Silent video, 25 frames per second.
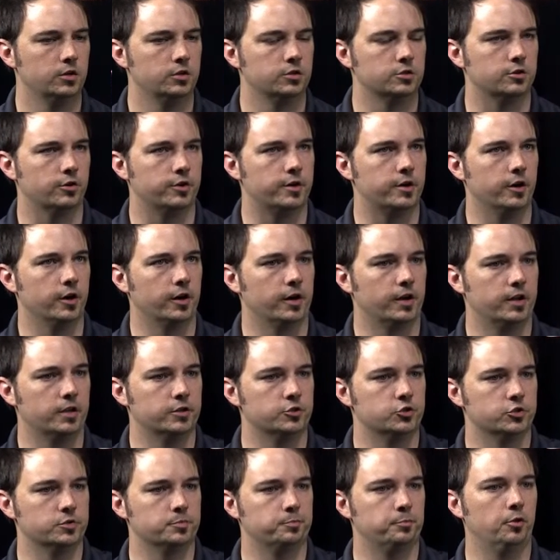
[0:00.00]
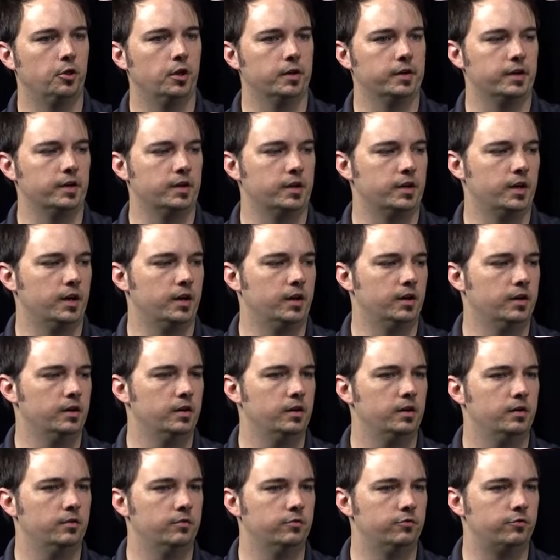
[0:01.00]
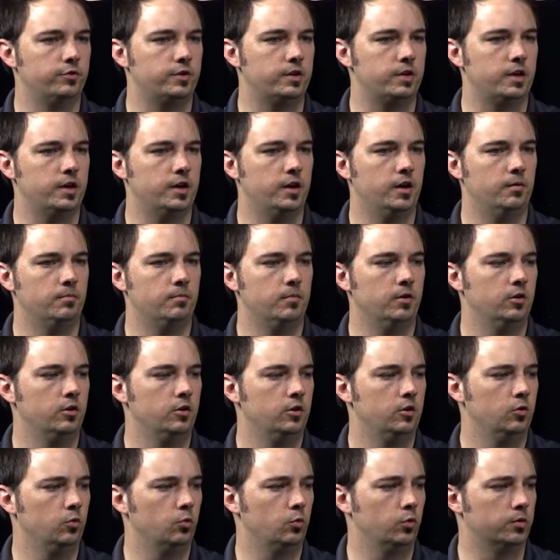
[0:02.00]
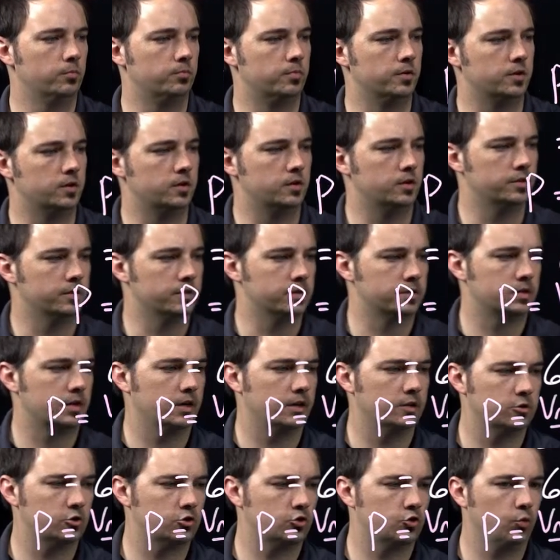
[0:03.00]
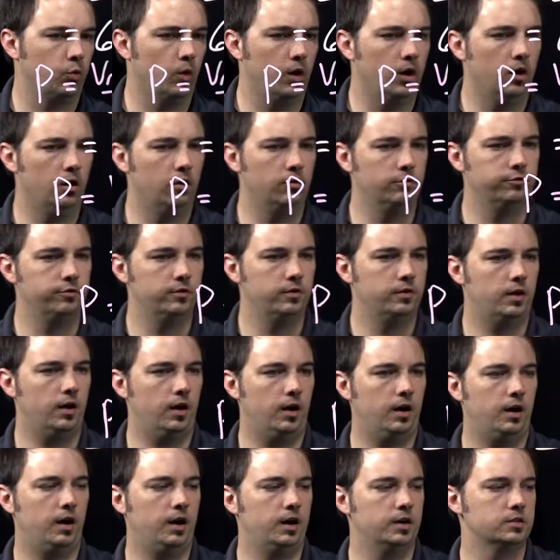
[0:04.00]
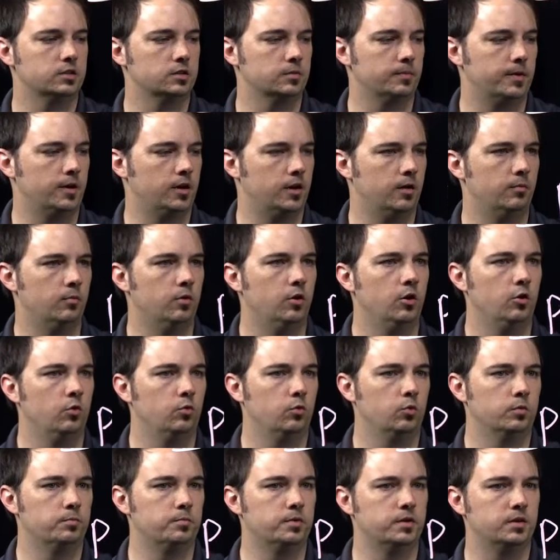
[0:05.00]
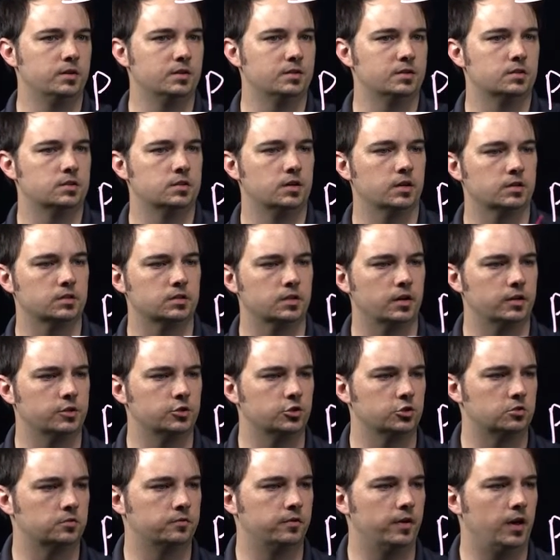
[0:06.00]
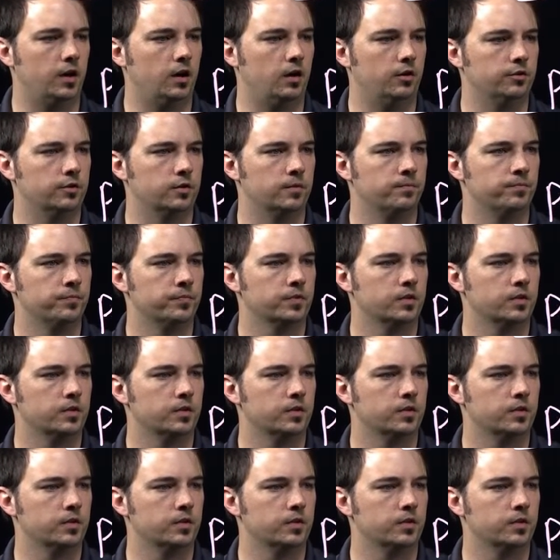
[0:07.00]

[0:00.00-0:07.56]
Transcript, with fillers: So here again, just plugging in, Vm would be, in this case, 12. I sub m would be 6 that I just found.